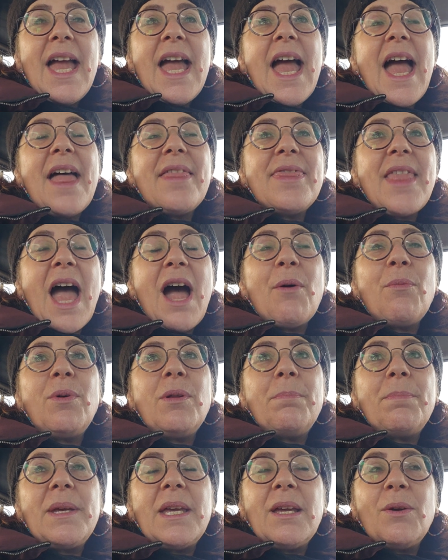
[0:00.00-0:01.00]
And that
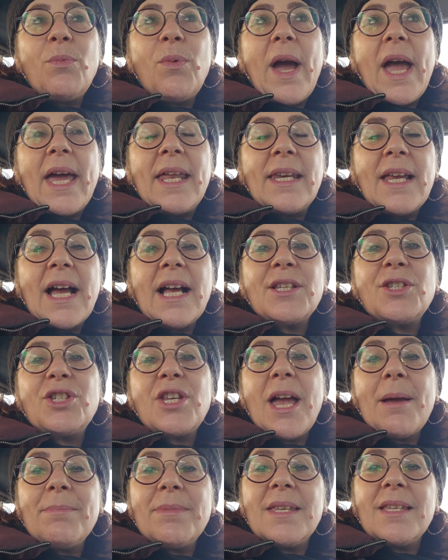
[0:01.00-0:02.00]
will be when
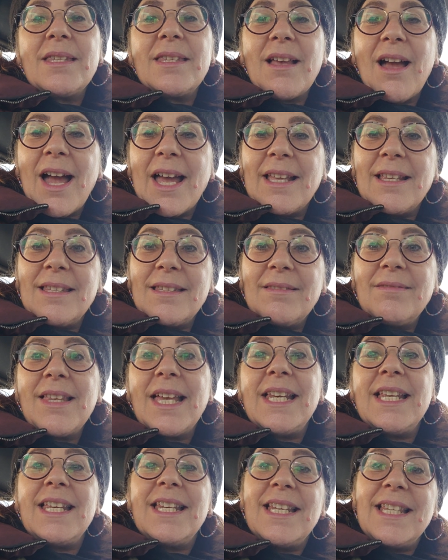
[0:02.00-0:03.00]
Hashem decides
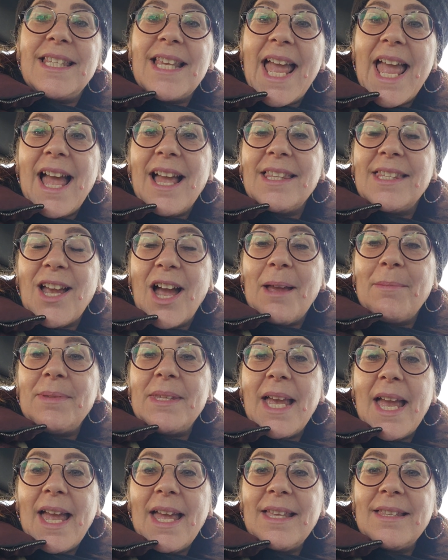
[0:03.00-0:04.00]
that it is time
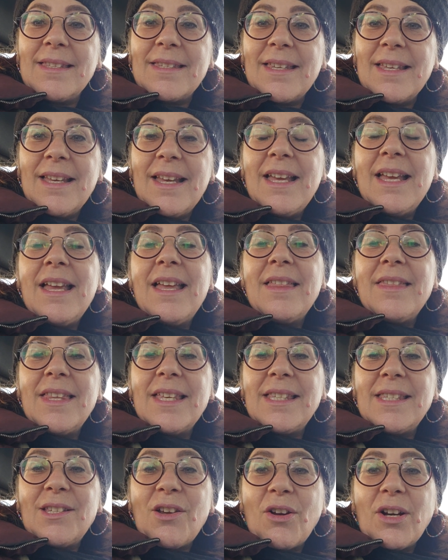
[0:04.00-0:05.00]
to end
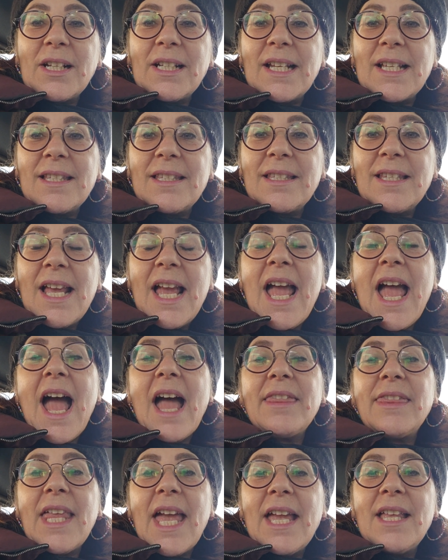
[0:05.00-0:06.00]
this darkness
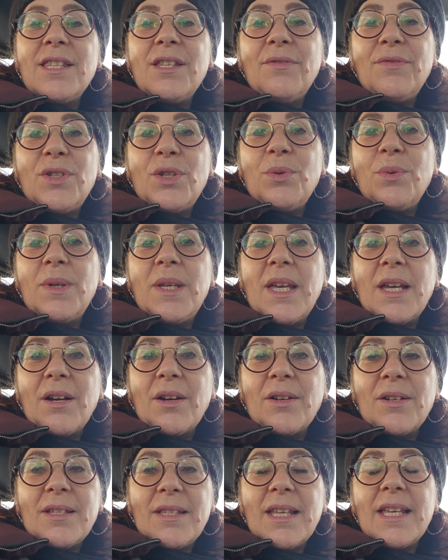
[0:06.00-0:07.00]
at the end of 2
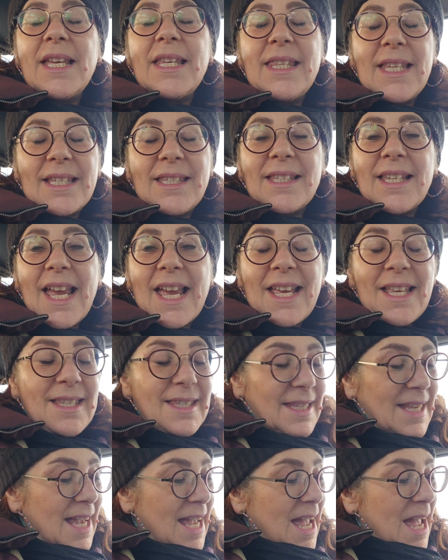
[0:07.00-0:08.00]
years in this
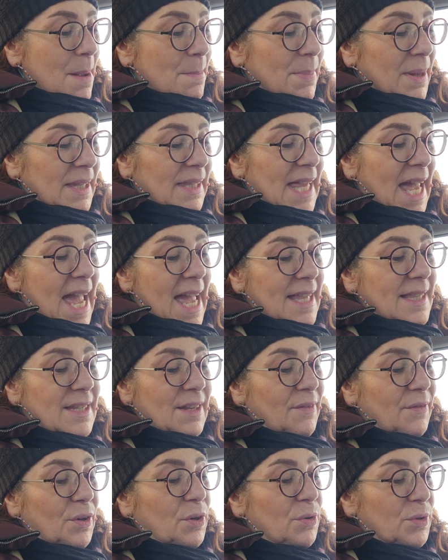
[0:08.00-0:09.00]
case, but at the
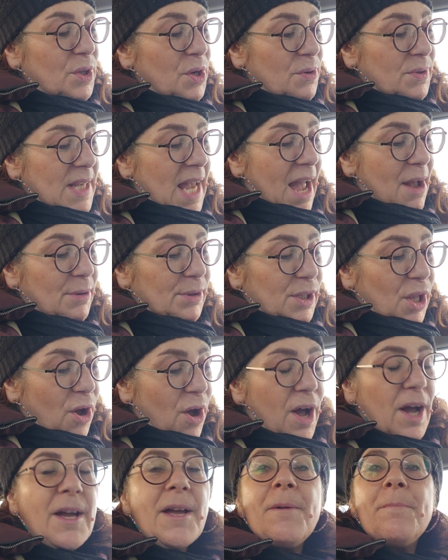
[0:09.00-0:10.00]
end of who knows how
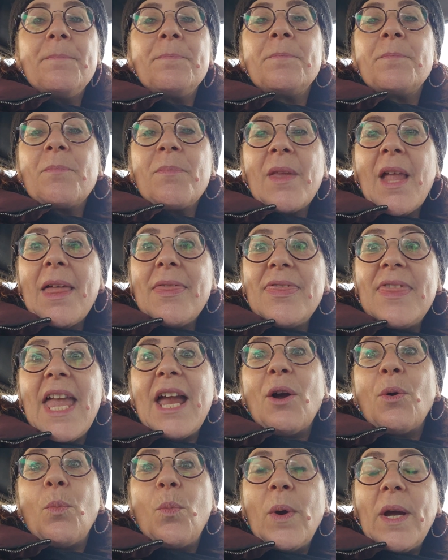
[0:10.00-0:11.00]
long,
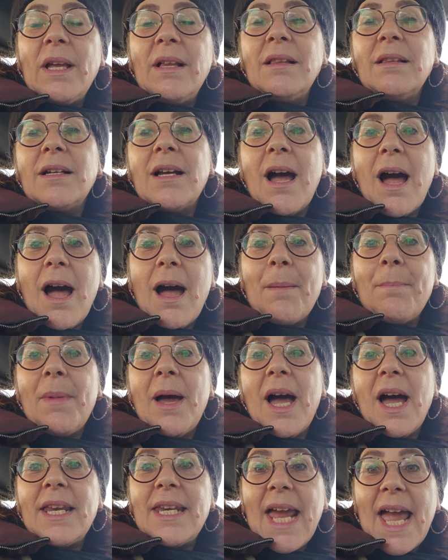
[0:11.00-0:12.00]
there will come
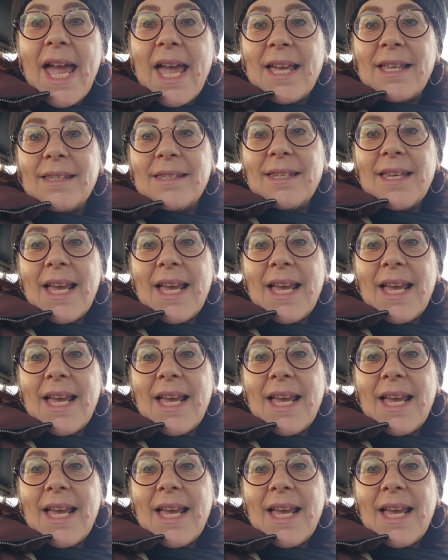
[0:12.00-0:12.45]
an end,